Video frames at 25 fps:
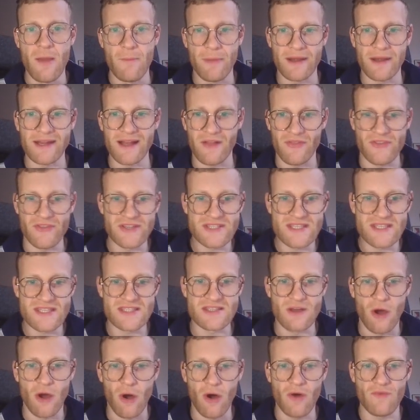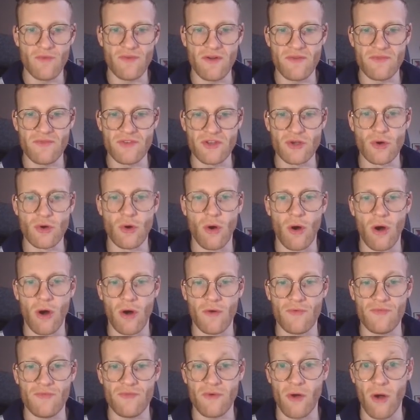But yeah, this is the overview
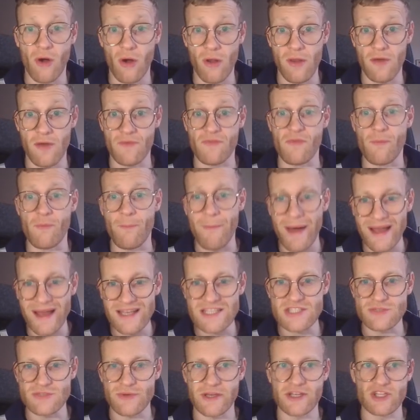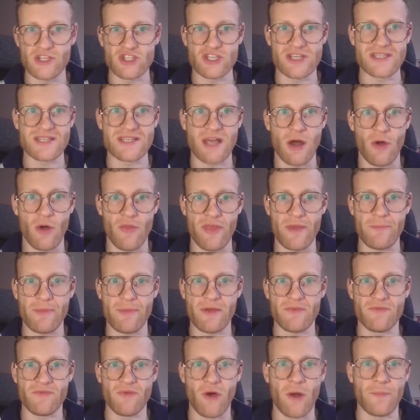of all of my strategies, how they
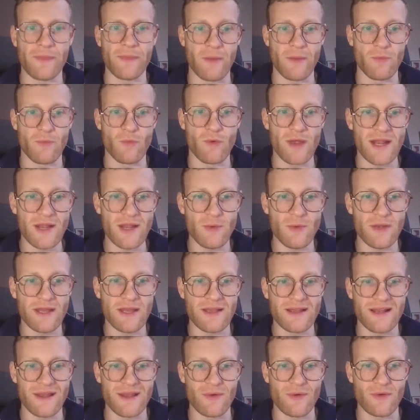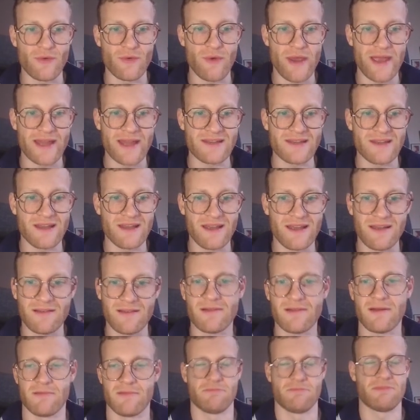performed. I'm really, really glad
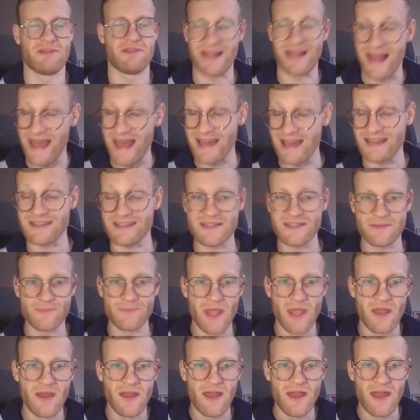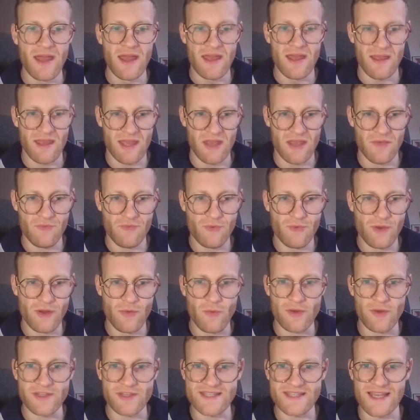glad. If we
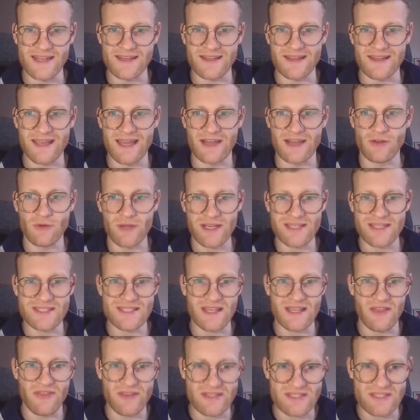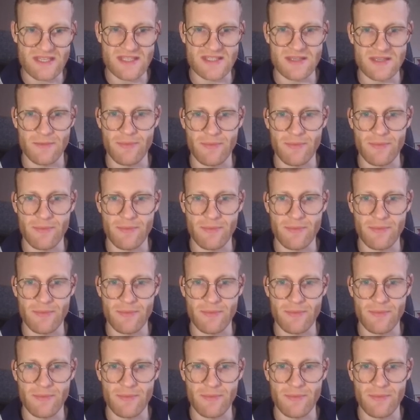reset again, you can see this is the